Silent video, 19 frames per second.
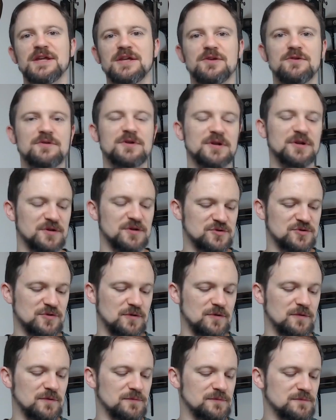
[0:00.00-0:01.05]
You can
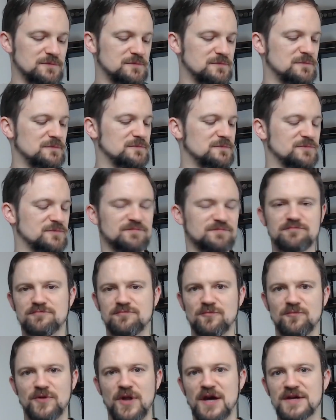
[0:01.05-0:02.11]
control
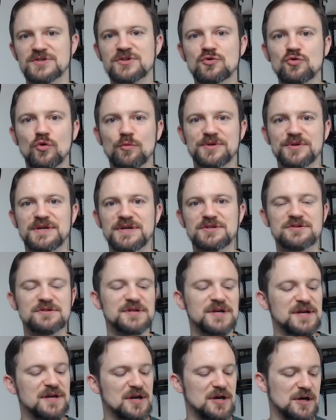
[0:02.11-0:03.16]
Nazgul,
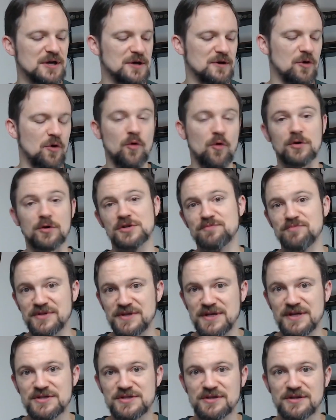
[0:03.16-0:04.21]
potentially, orcs,
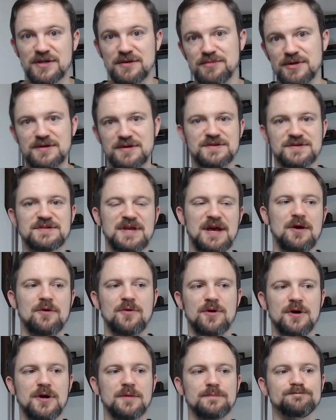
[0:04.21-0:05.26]
potentially, because
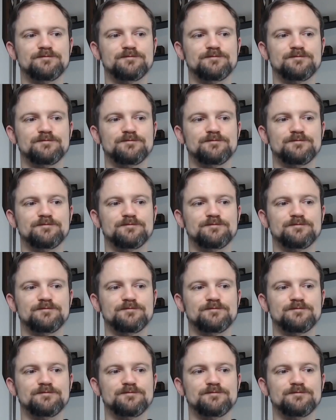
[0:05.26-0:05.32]
Sauron